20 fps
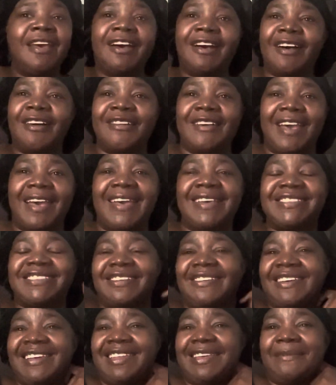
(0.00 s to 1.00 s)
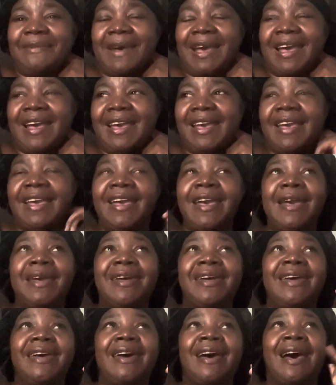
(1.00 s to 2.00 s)
Okay, so anyway,
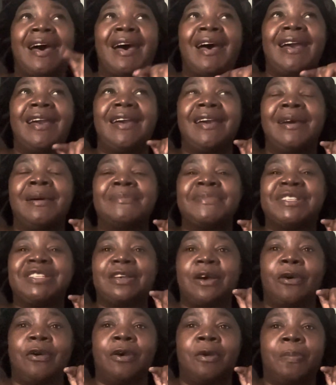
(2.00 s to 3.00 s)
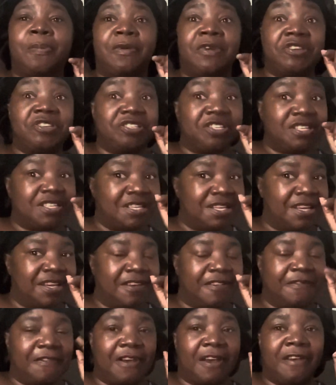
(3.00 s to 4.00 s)
I am so
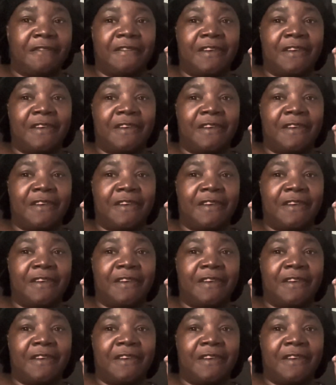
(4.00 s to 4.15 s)
appreciative of